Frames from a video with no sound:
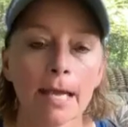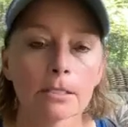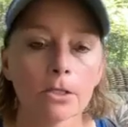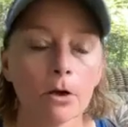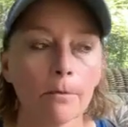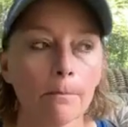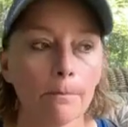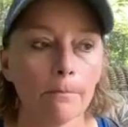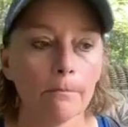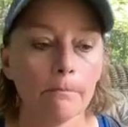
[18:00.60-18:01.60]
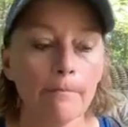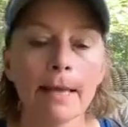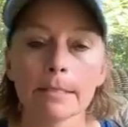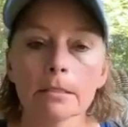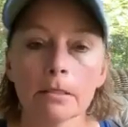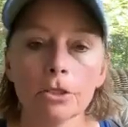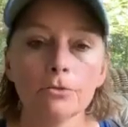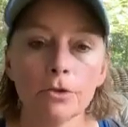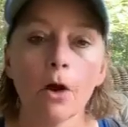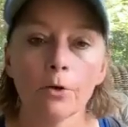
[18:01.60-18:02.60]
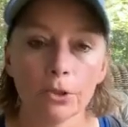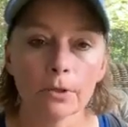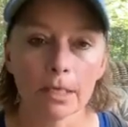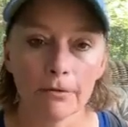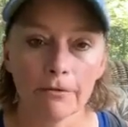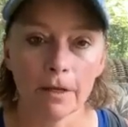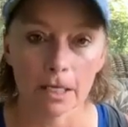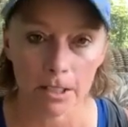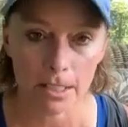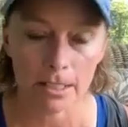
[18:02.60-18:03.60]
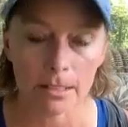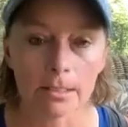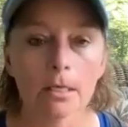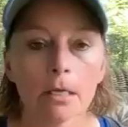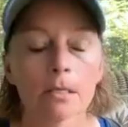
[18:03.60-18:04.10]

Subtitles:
And so mentally, you can finish these.